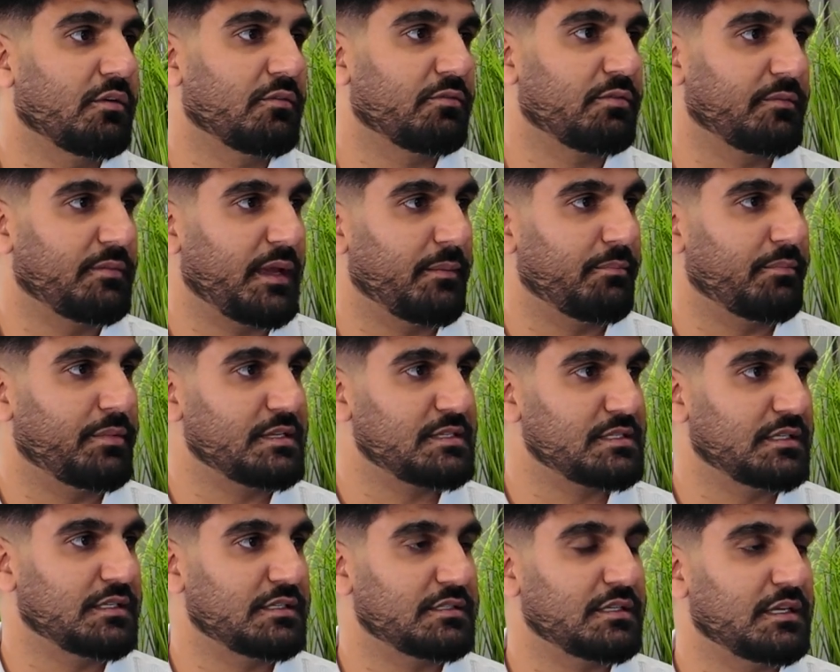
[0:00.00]
out from that
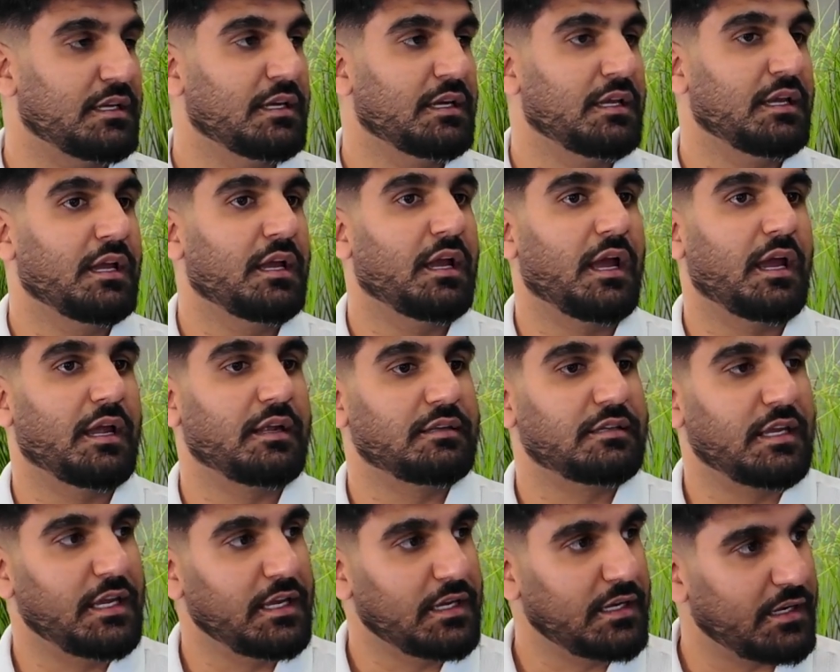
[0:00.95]
business
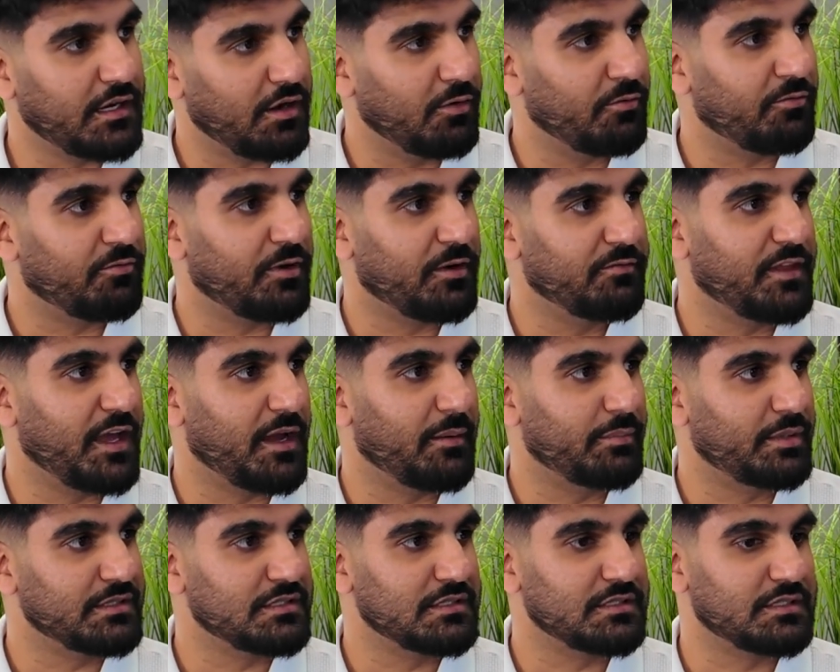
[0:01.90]
and take it out of
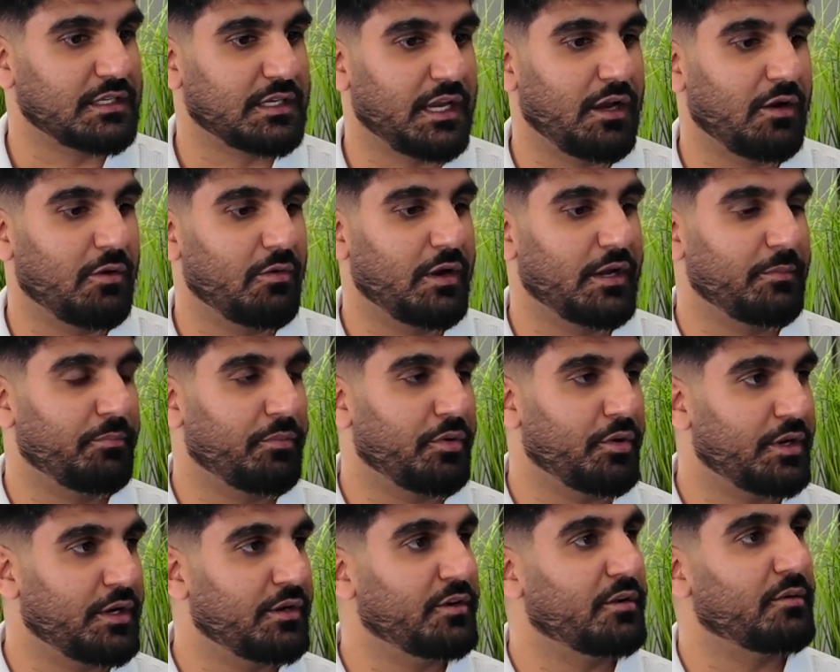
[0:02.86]
that business account and
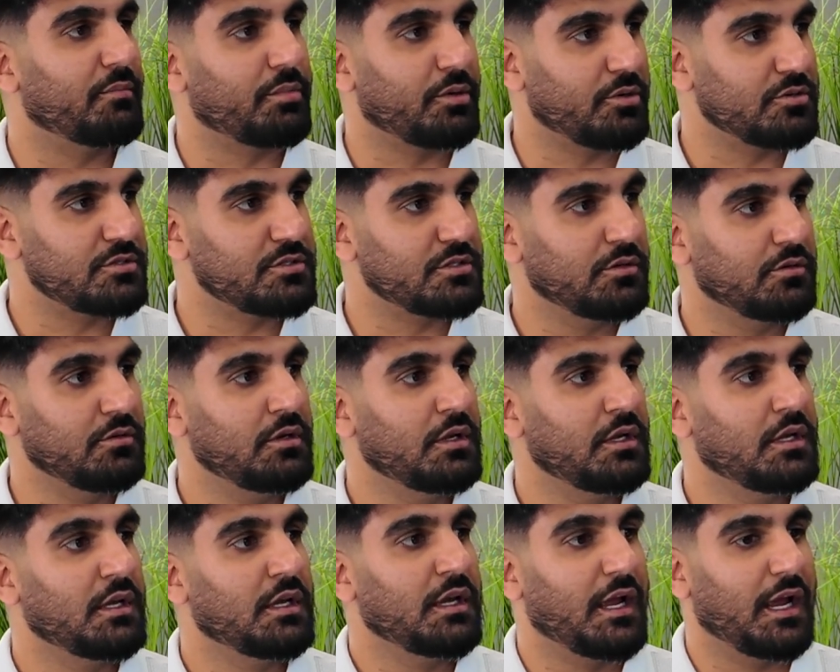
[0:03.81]
put it in your
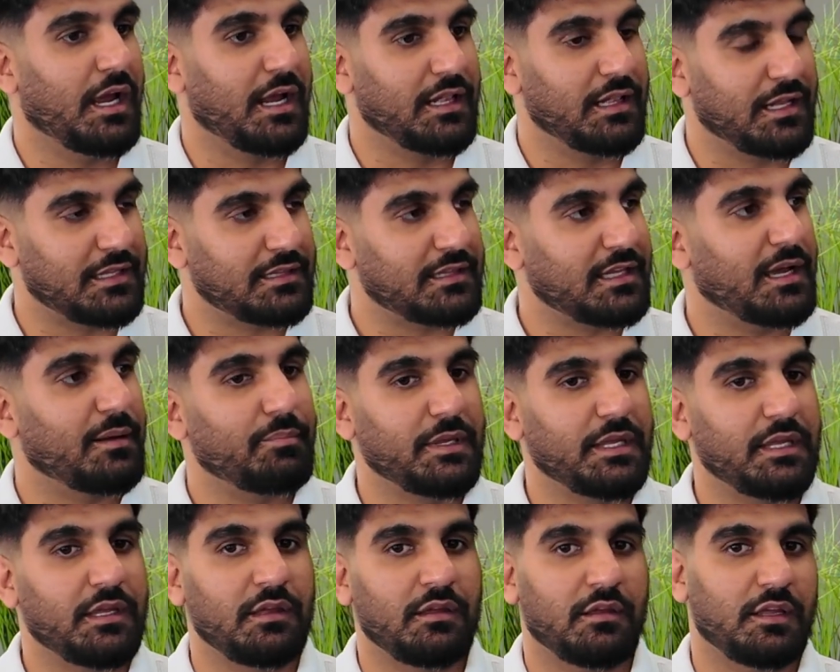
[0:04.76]
personal, and let that
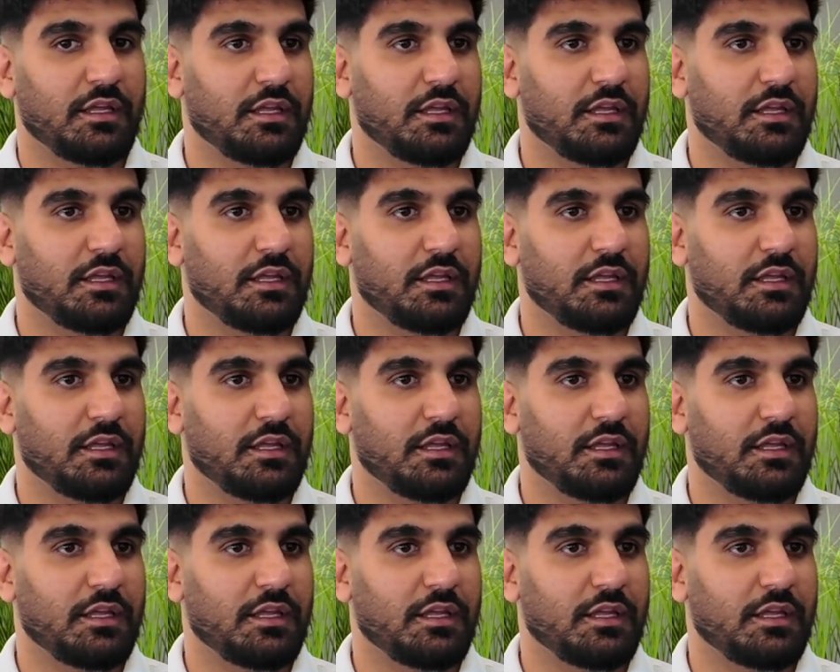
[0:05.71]
be